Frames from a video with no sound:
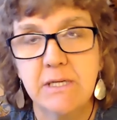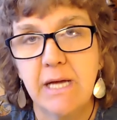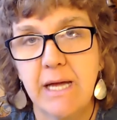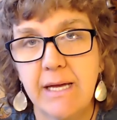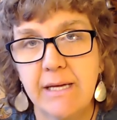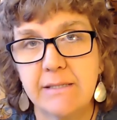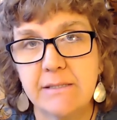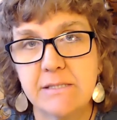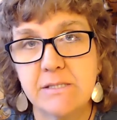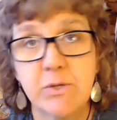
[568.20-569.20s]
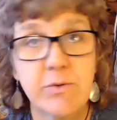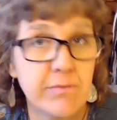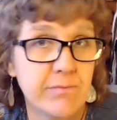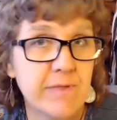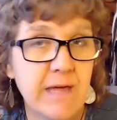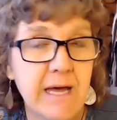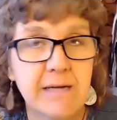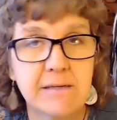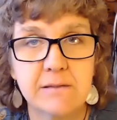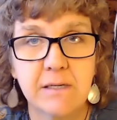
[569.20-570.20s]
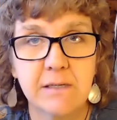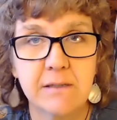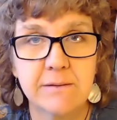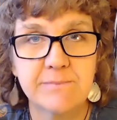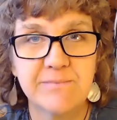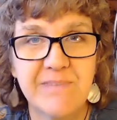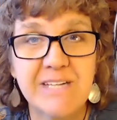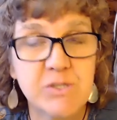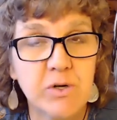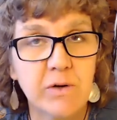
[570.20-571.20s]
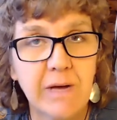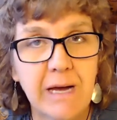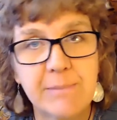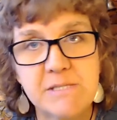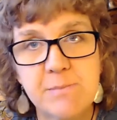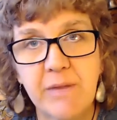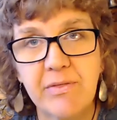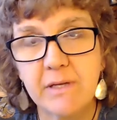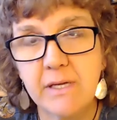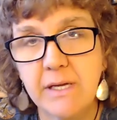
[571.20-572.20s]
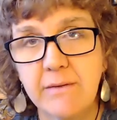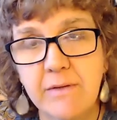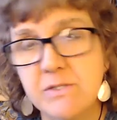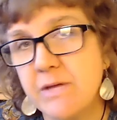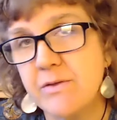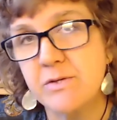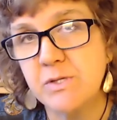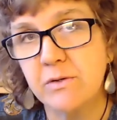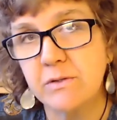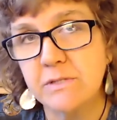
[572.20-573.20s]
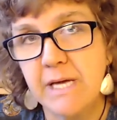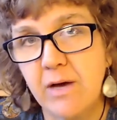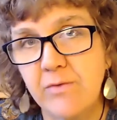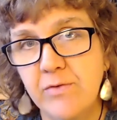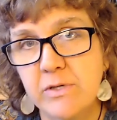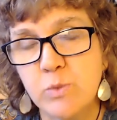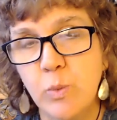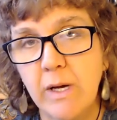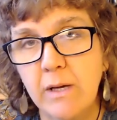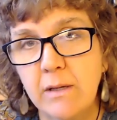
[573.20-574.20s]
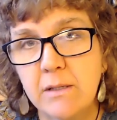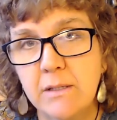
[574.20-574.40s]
And so that circle happens monthly, and there's other circles I offer as well.